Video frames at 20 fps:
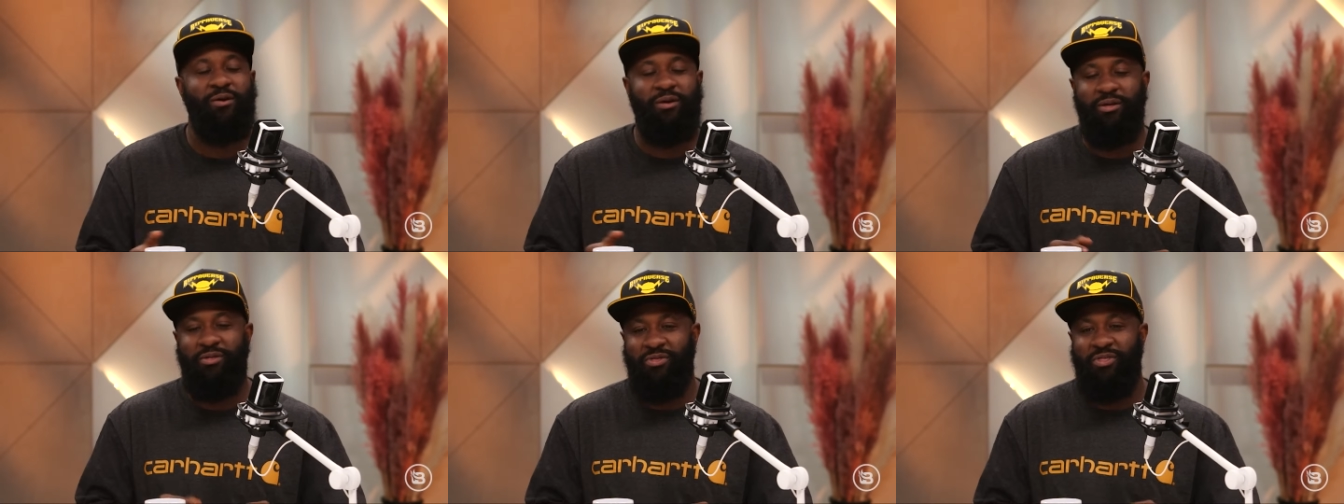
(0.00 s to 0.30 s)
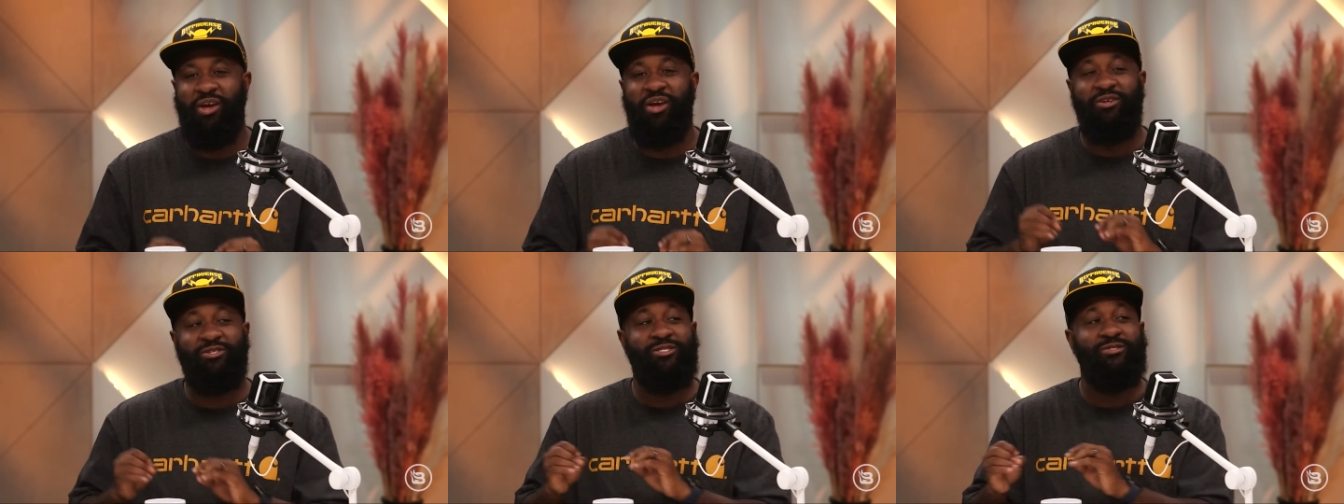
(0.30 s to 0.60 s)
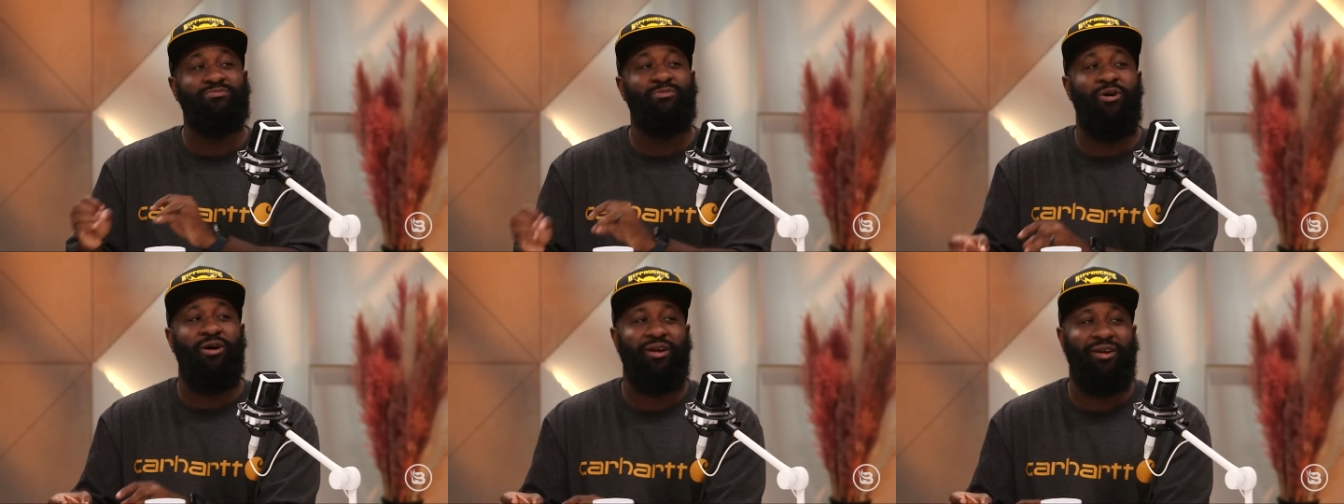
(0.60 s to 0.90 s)
they're
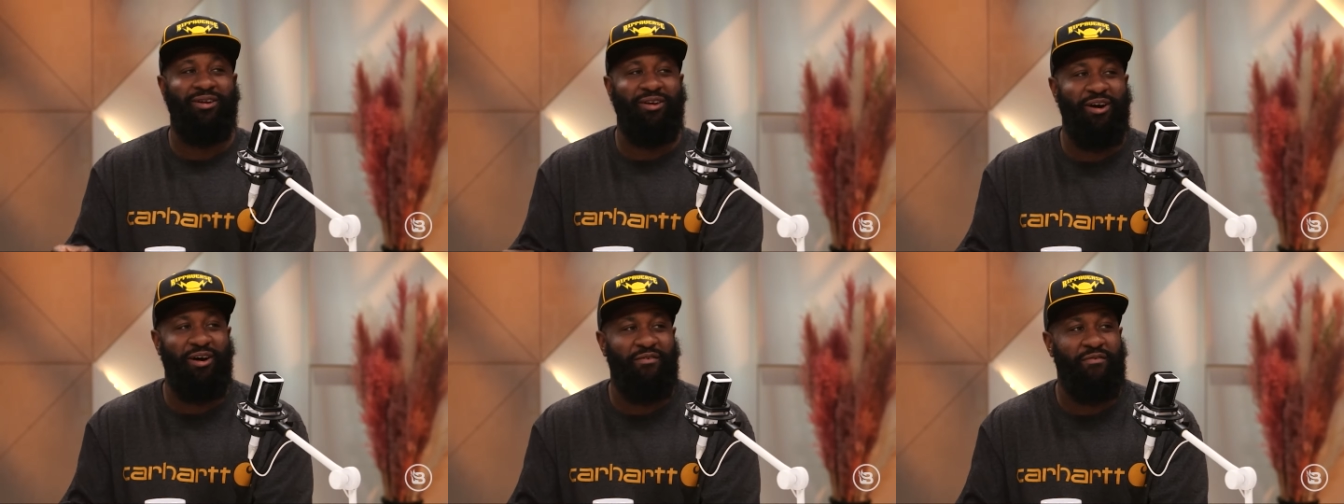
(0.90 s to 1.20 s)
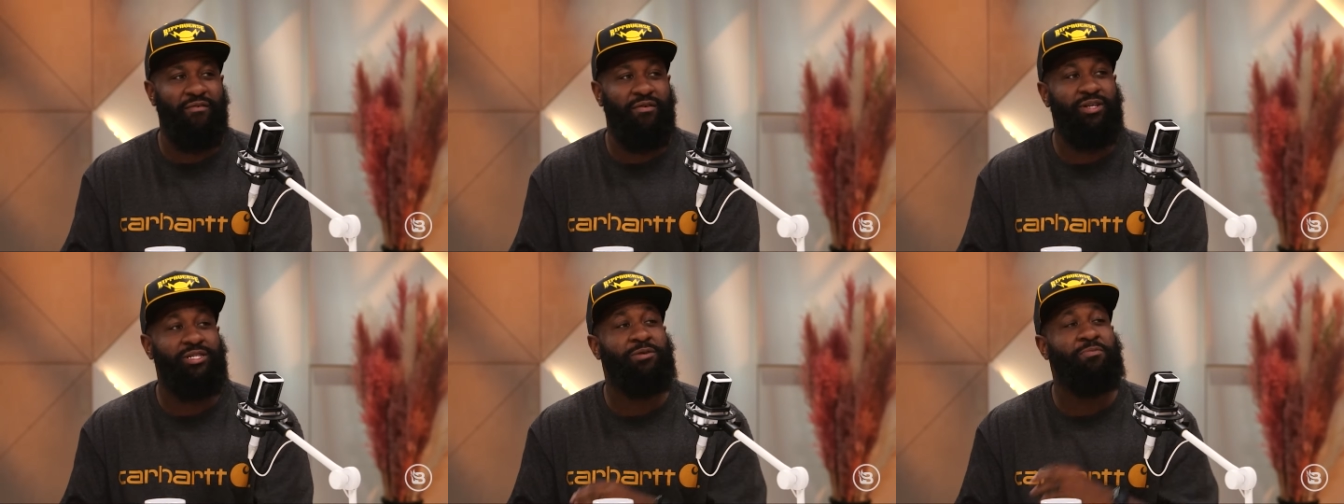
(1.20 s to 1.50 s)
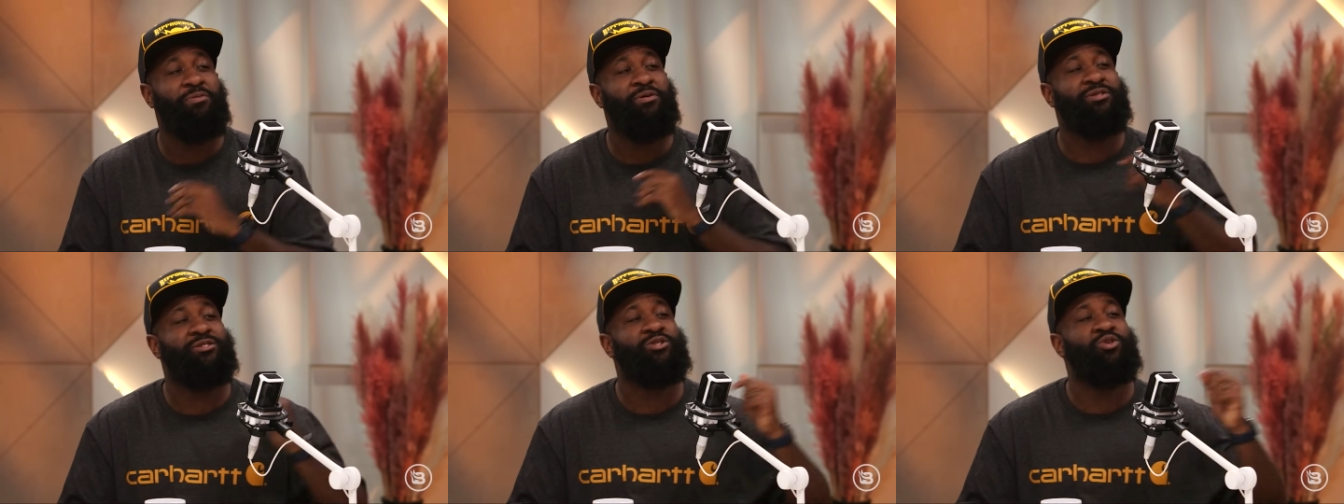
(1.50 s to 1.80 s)
smart enough to
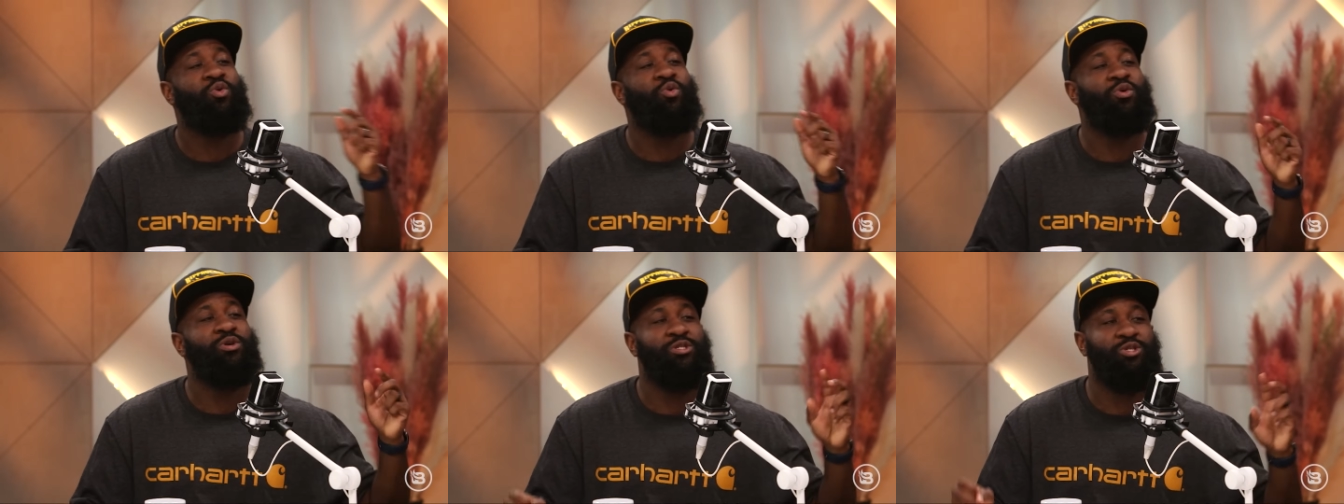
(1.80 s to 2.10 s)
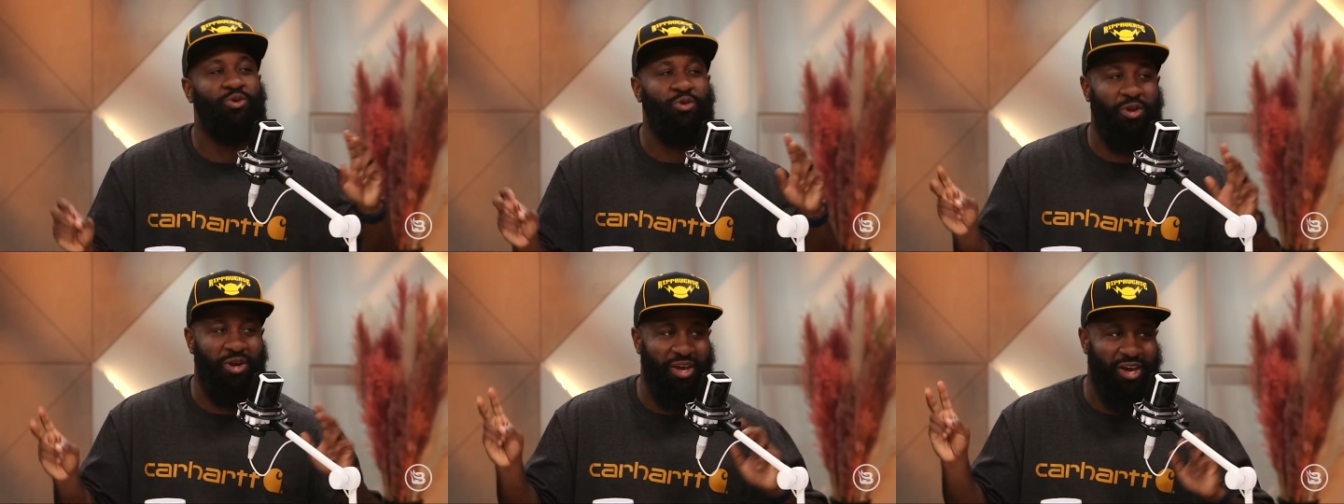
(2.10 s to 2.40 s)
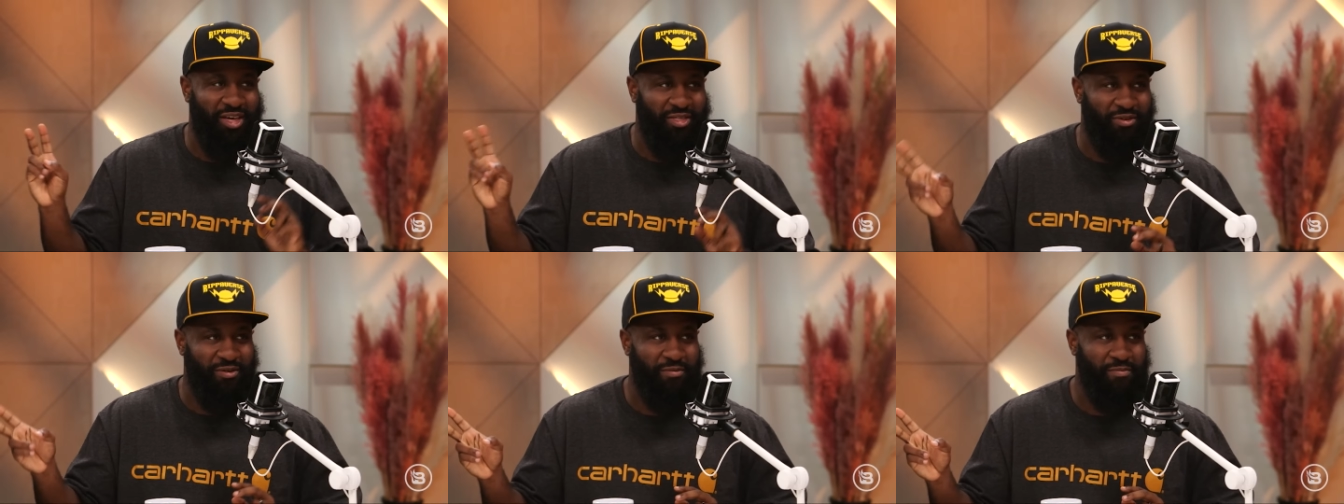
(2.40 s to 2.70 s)
put two and two
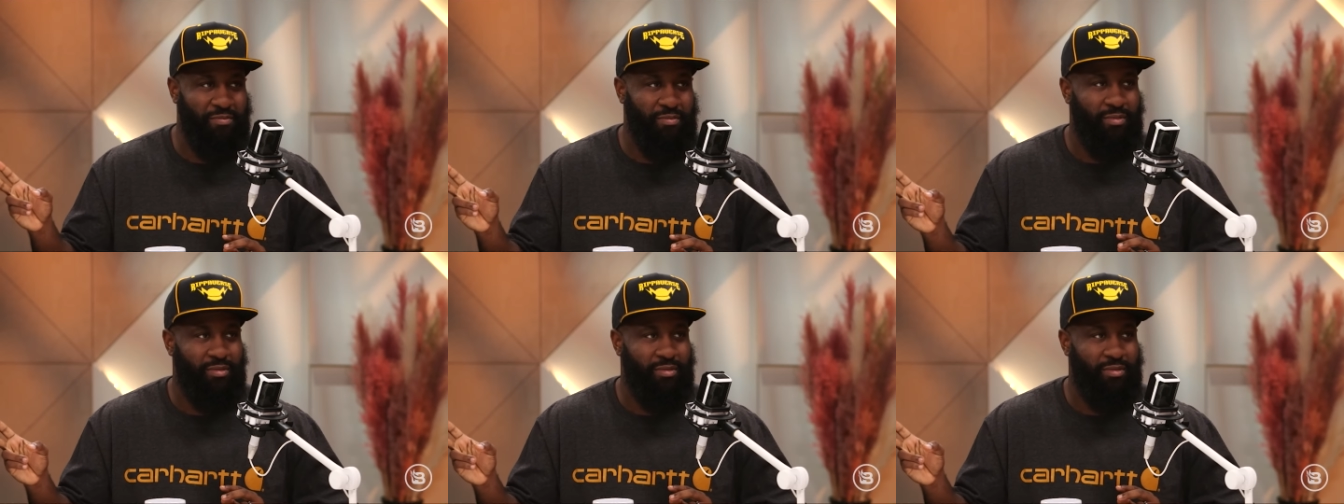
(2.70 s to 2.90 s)
together.